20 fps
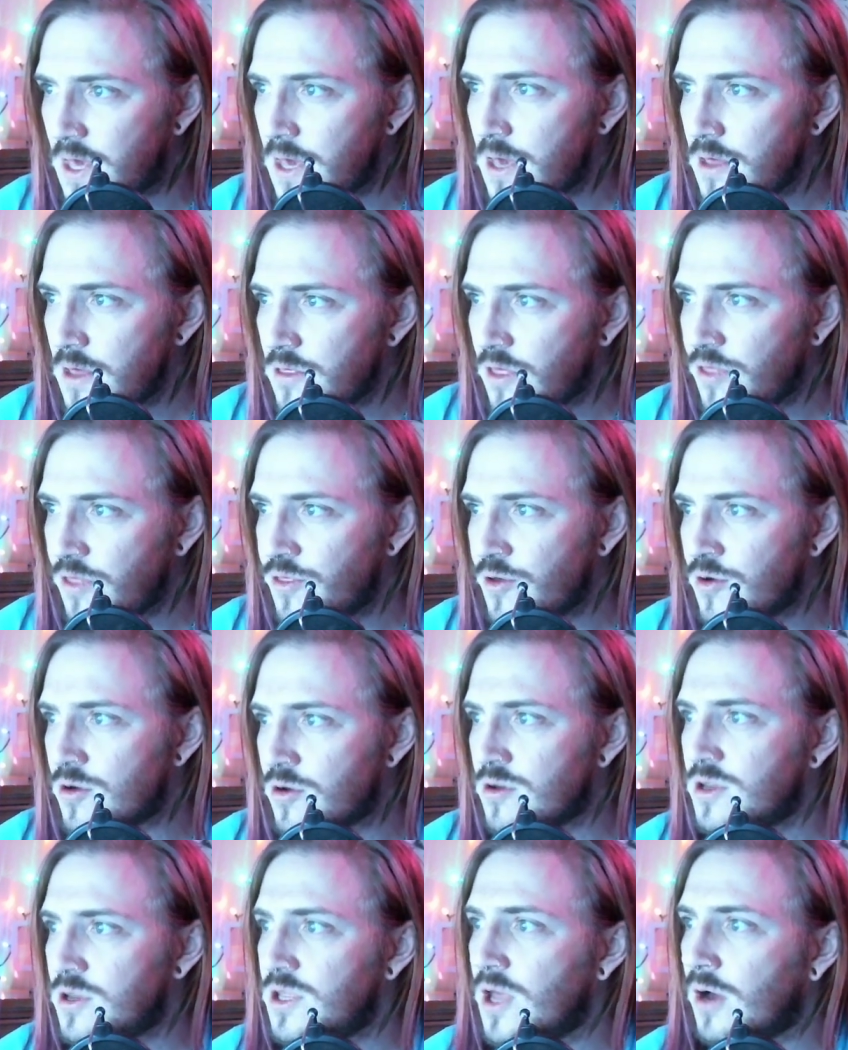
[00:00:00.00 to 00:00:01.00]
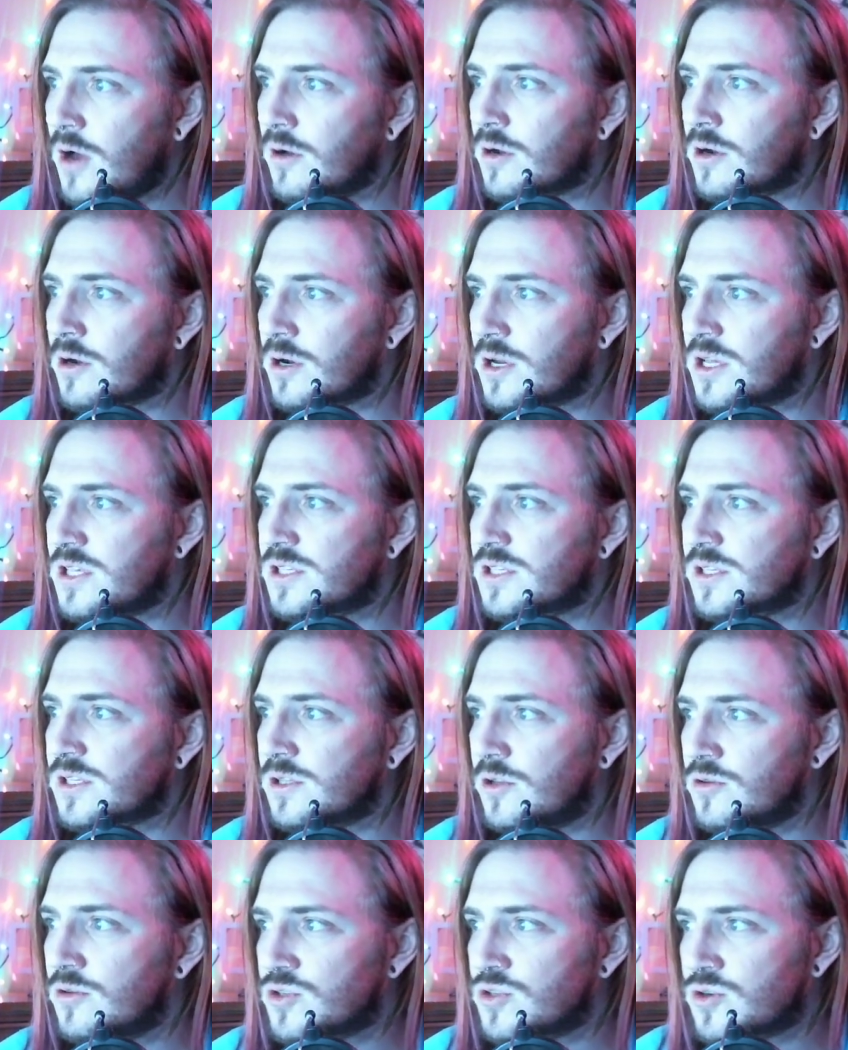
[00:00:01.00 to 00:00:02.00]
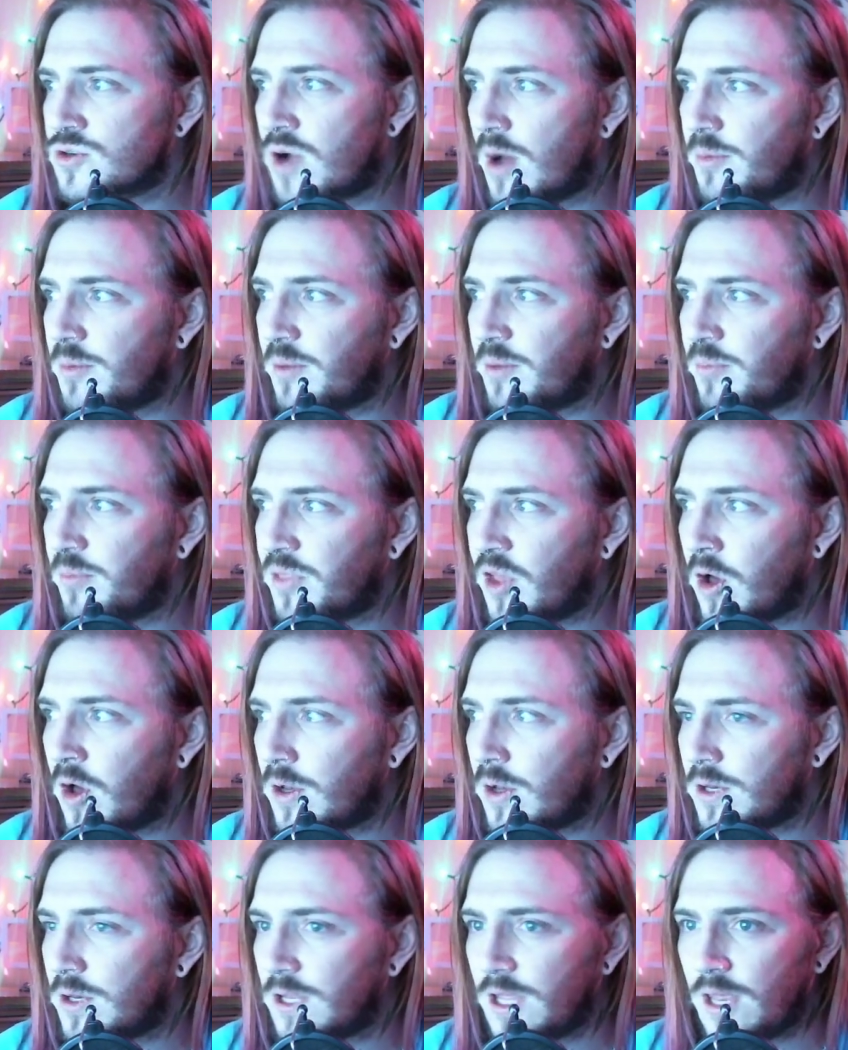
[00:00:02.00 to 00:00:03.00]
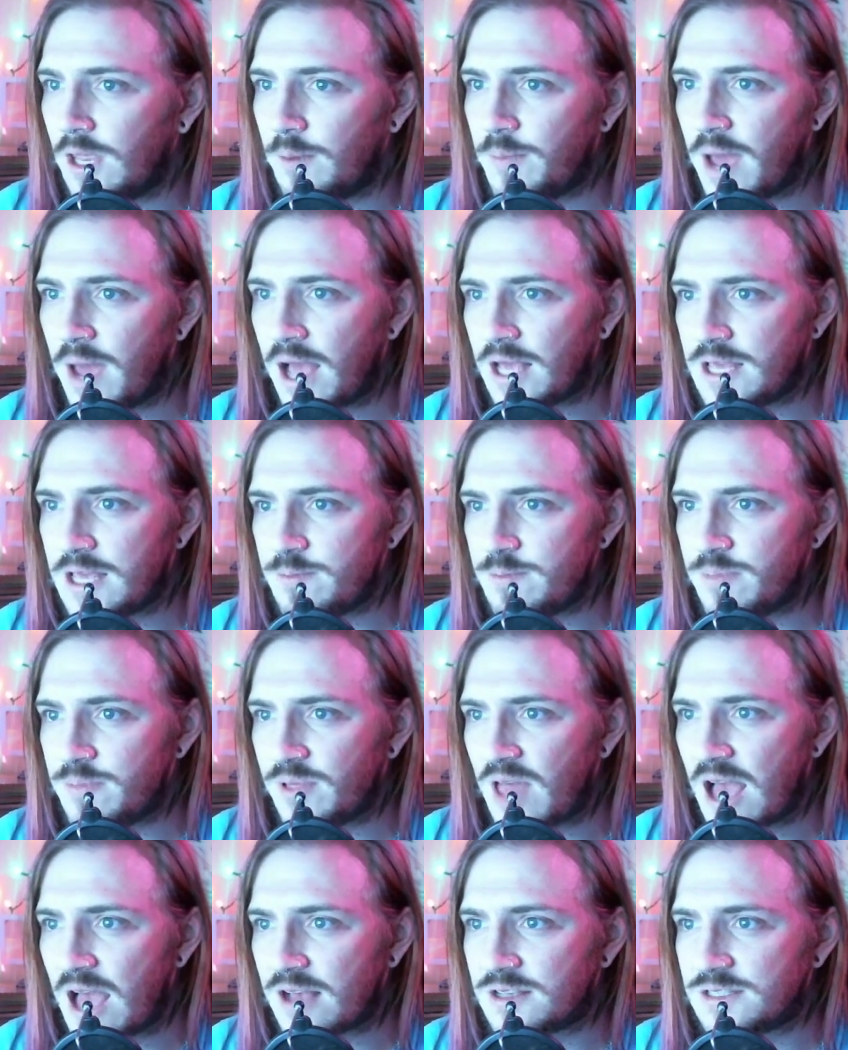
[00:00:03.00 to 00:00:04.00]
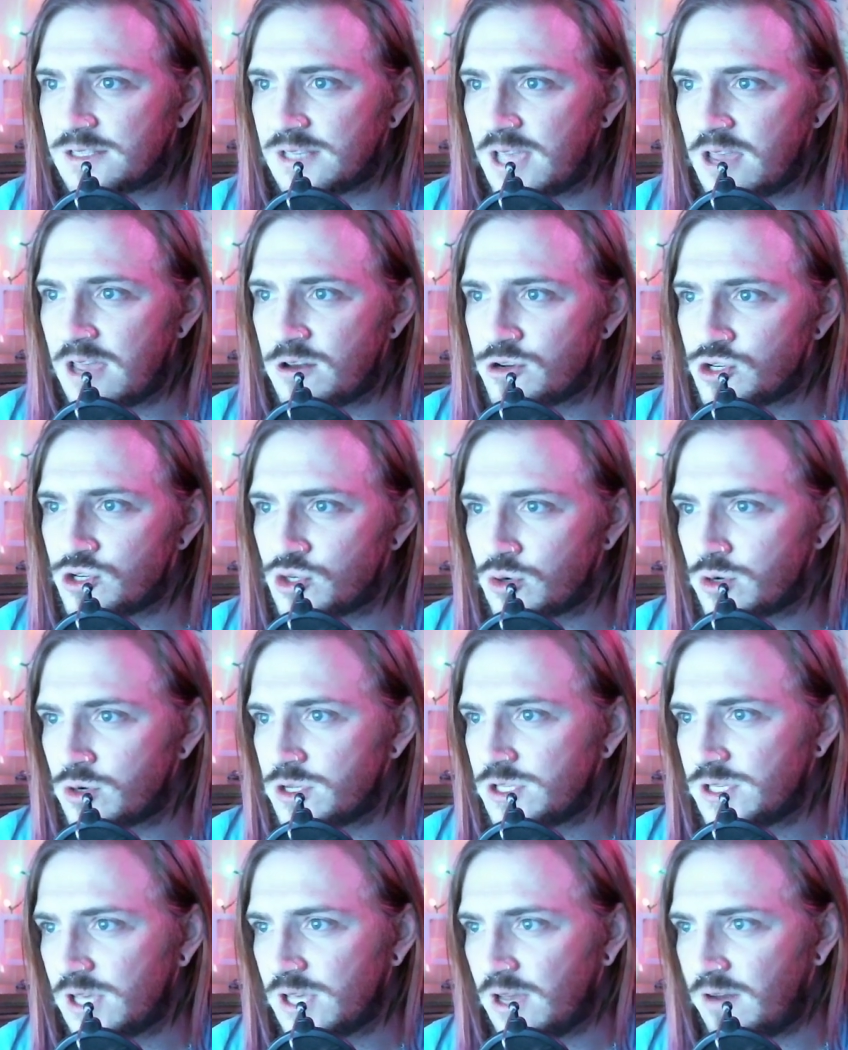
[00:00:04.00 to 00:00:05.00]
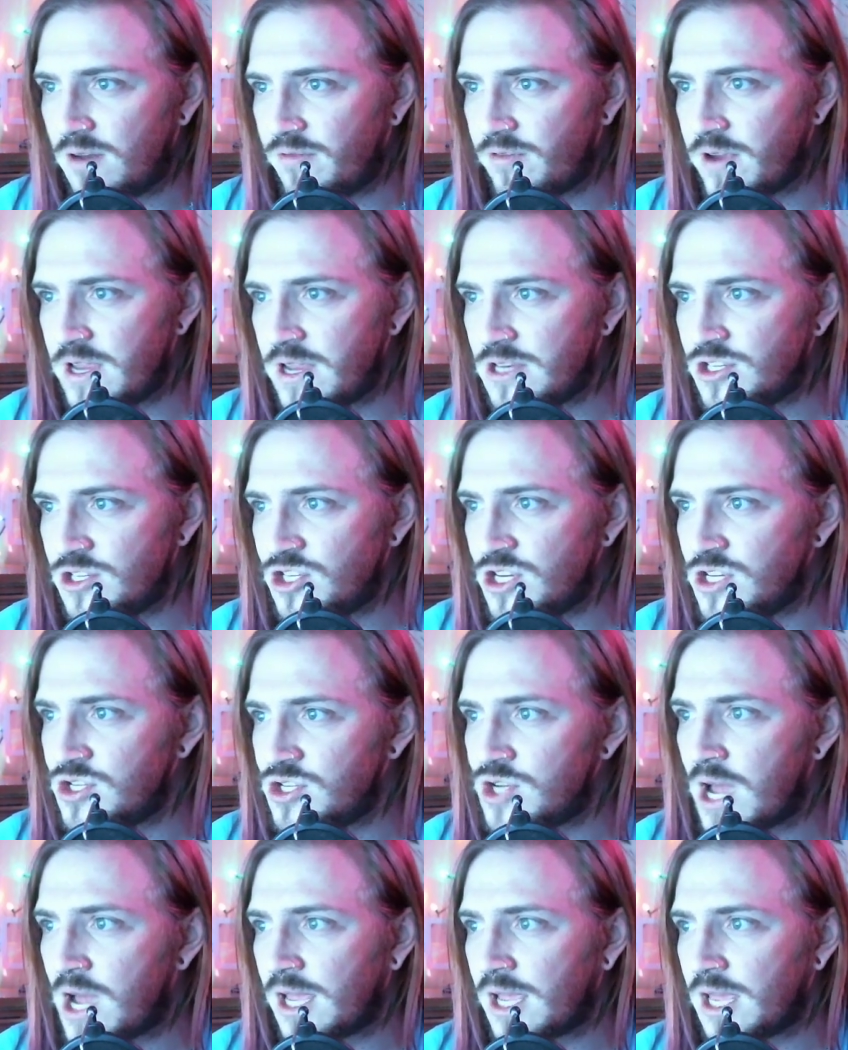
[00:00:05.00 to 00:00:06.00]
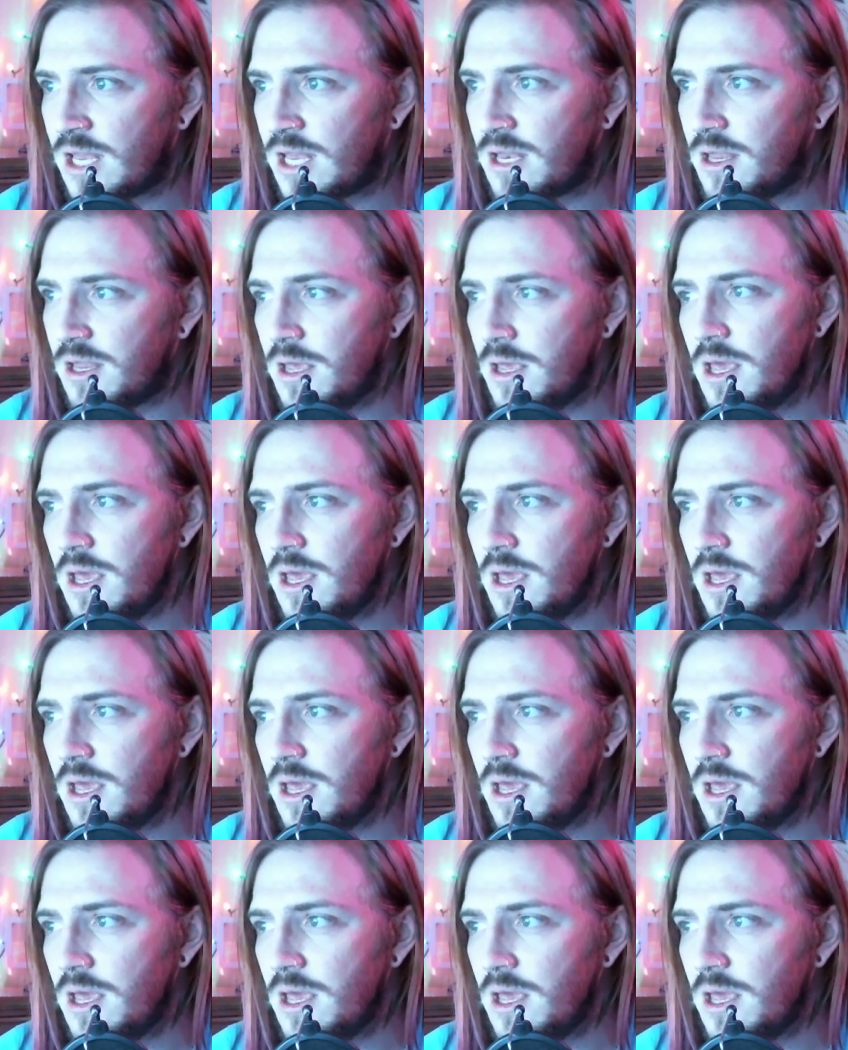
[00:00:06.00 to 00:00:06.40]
The third, younger, is close-cropped and blond, in baggy black skater shorts and a frayed jean jacket.